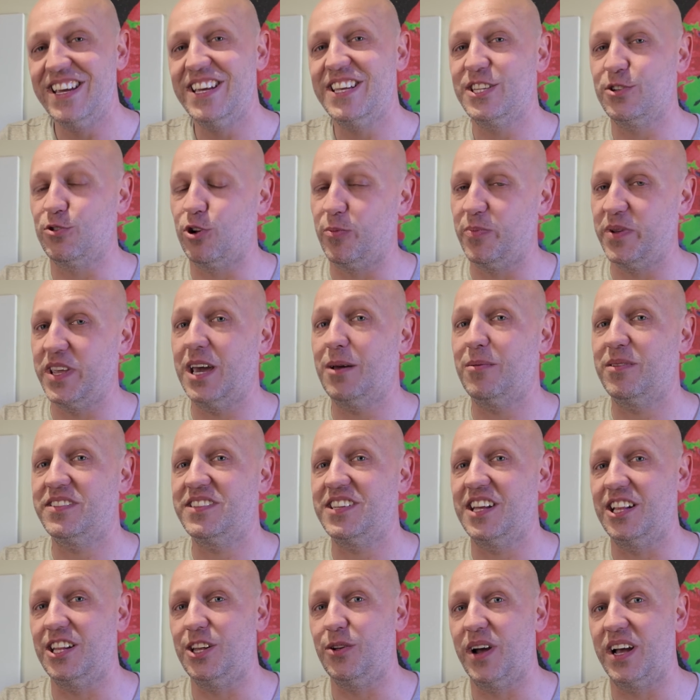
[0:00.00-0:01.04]
So I'll be able to
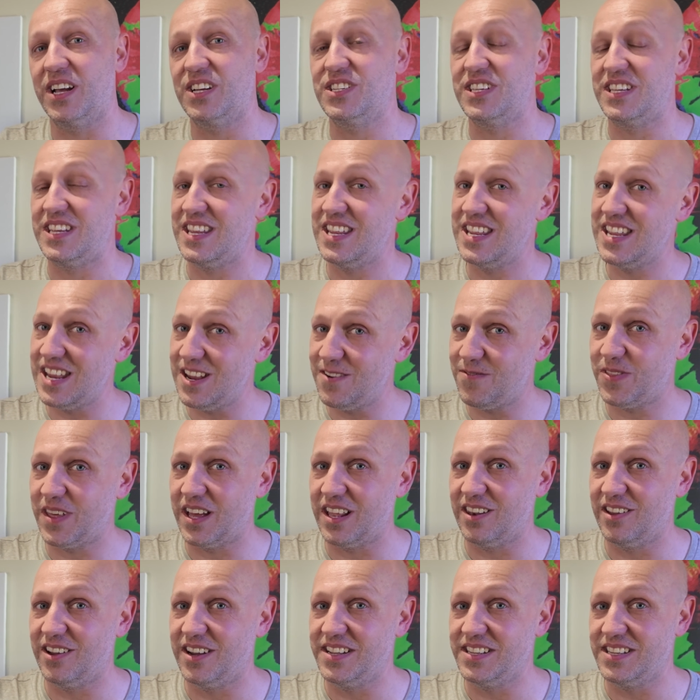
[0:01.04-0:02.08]
tell you actually if
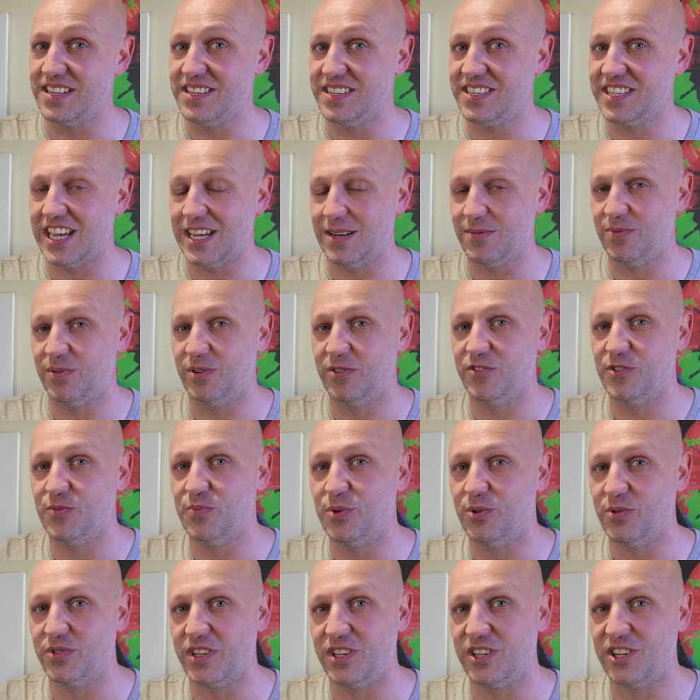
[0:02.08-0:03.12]
that light is capable of
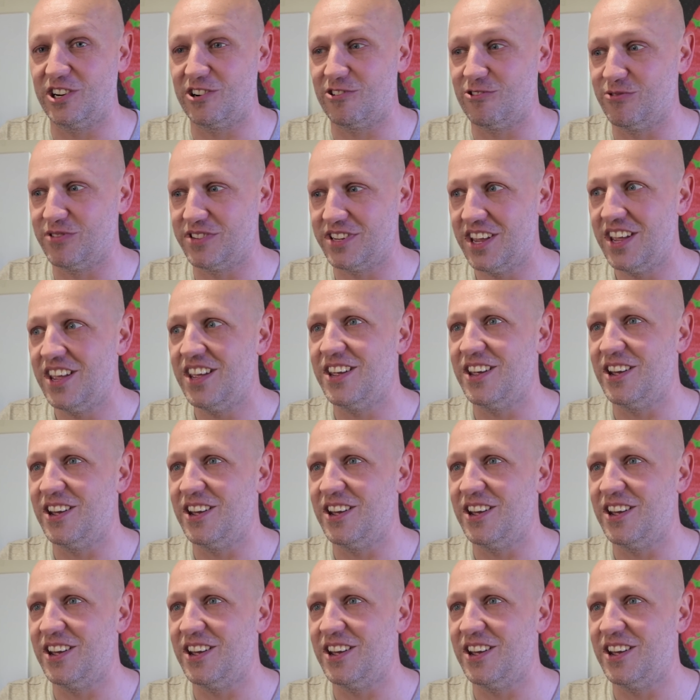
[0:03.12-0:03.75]
supporting corals.